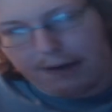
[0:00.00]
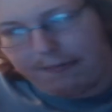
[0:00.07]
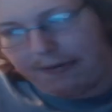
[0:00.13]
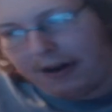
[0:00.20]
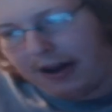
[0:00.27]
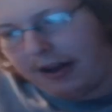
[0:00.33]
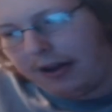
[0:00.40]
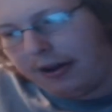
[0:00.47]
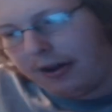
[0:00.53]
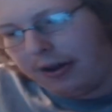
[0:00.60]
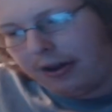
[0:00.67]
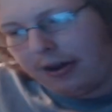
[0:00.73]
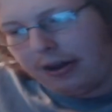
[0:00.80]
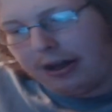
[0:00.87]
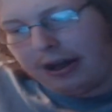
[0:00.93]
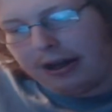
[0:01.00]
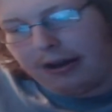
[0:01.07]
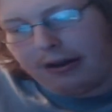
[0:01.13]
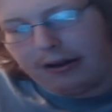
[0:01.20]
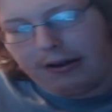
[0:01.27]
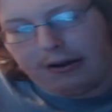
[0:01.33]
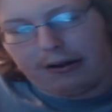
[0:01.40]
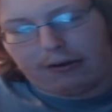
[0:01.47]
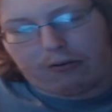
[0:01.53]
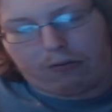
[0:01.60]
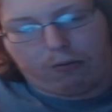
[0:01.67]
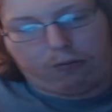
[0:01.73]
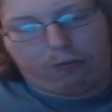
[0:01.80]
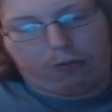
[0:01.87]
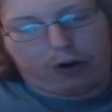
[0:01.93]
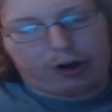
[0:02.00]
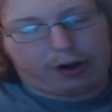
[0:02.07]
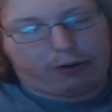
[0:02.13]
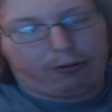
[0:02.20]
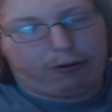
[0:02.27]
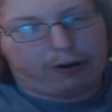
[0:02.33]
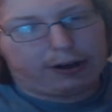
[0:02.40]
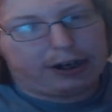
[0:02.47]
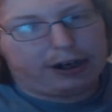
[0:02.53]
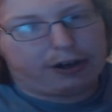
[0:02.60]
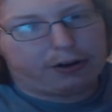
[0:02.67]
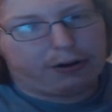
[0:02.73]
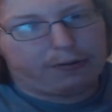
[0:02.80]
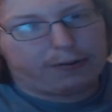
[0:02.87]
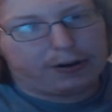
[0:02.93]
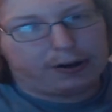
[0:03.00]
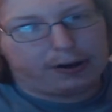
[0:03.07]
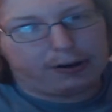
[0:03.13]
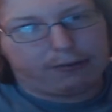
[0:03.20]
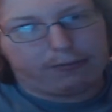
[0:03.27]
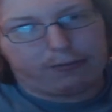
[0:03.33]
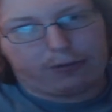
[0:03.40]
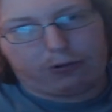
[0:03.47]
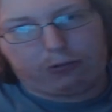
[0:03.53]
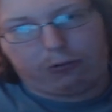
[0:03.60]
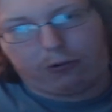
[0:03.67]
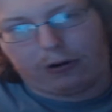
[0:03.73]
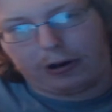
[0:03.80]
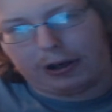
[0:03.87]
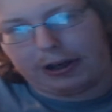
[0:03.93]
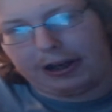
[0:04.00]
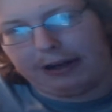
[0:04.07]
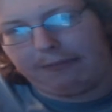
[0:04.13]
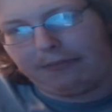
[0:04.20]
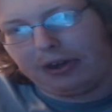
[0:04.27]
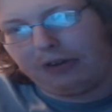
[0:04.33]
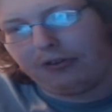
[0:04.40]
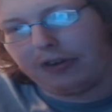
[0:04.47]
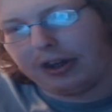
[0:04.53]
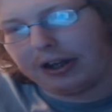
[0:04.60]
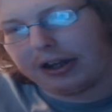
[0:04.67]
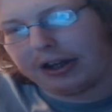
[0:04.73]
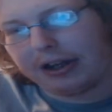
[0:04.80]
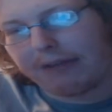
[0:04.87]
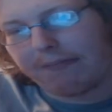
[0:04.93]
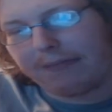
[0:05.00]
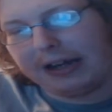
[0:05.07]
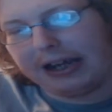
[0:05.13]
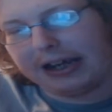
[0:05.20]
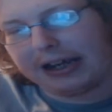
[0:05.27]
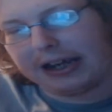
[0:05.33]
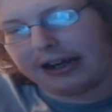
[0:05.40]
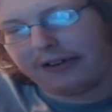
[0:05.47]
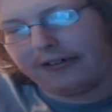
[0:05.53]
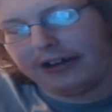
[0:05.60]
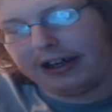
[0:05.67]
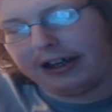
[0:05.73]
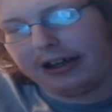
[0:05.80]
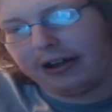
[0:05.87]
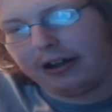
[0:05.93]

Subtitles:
But once quarantine's over, Quarantine Musings is basically